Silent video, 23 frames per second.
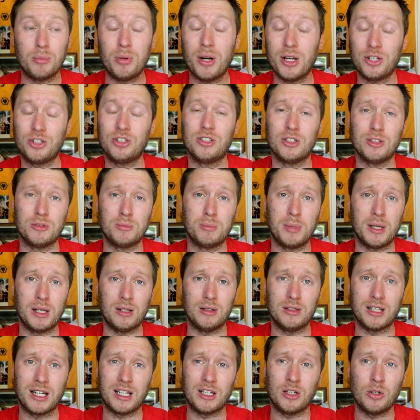the pressure does
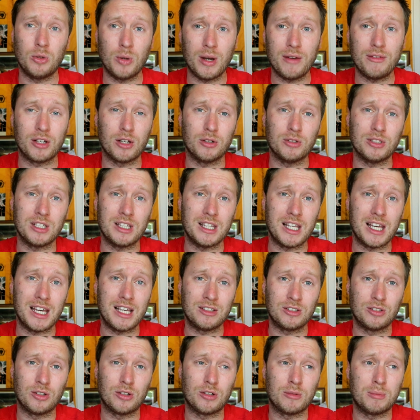build, and whoever goes in
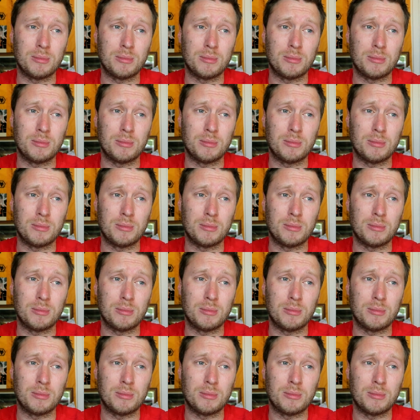there has